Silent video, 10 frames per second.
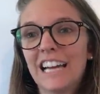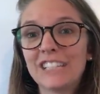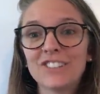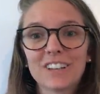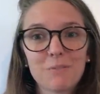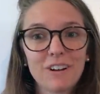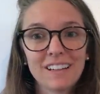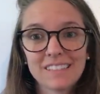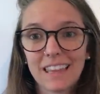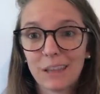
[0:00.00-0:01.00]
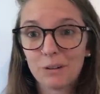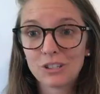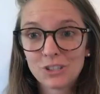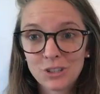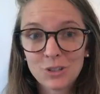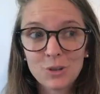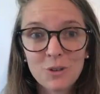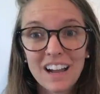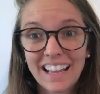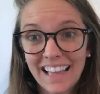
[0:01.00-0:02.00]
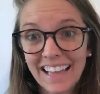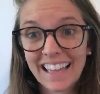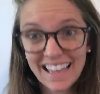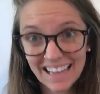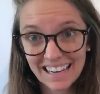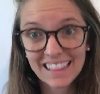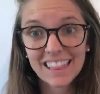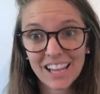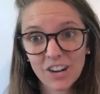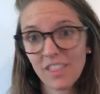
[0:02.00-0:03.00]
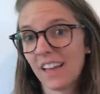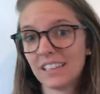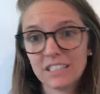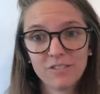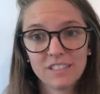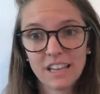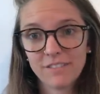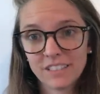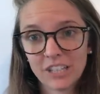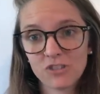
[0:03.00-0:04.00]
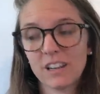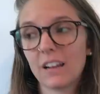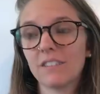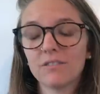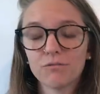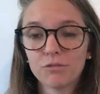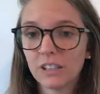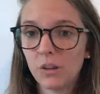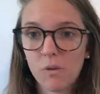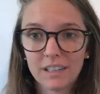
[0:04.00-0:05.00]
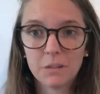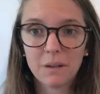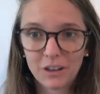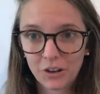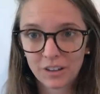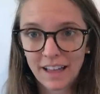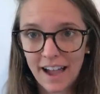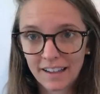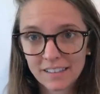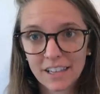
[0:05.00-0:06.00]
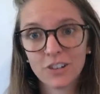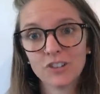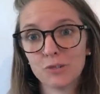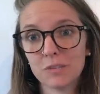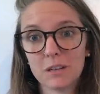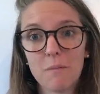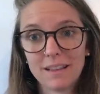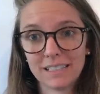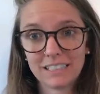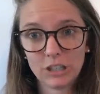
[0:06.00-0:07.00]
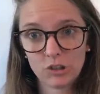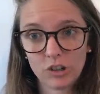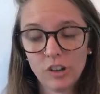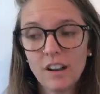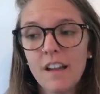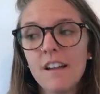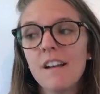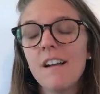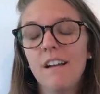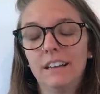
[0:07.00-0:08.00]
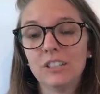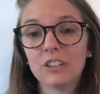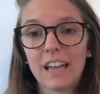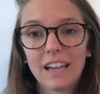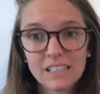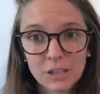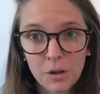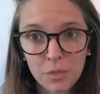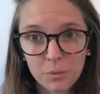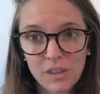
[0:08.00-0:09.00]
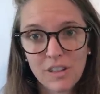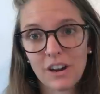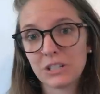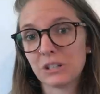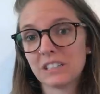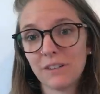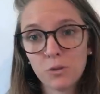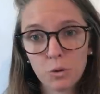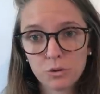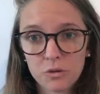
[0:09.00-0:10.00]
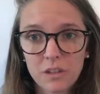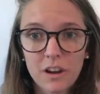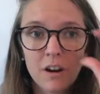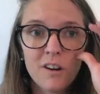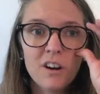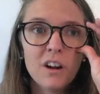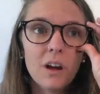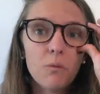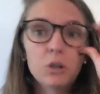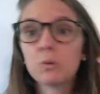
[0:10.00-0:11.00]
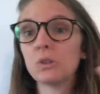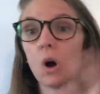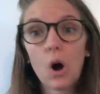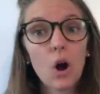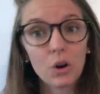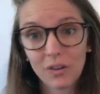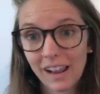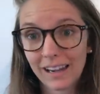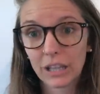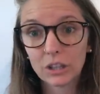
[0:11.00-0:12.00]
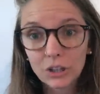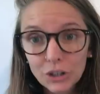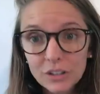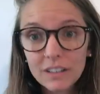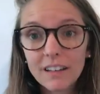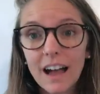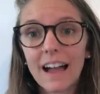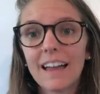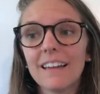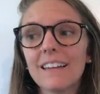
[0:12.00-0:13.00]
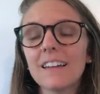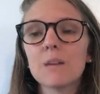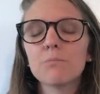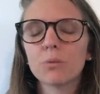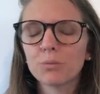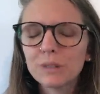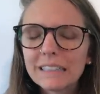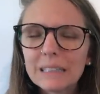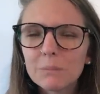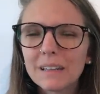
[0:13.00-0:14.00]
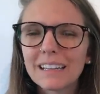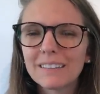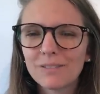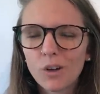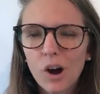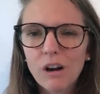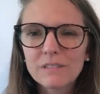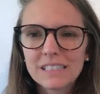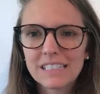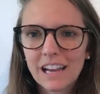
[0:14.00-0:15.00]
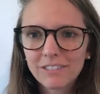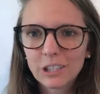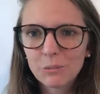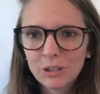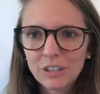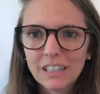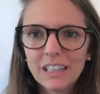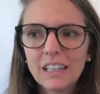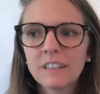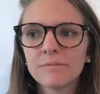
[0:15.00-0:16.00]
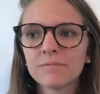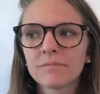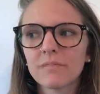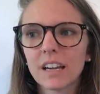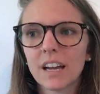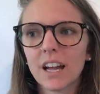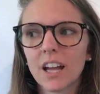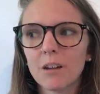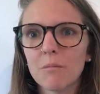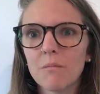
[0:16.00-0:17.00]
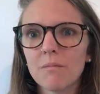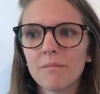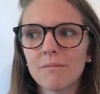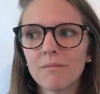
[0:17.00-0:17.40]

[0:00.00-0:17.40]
I took American Sign Language 2 again there. They had a different deaf teacher, and I really wanted to be in her class. I heard she was an amazing teacher. And I took ASL 3 there. I took Deaf Culture there, which was all great, and I learned a lot. But really being involved in the deaf community, um,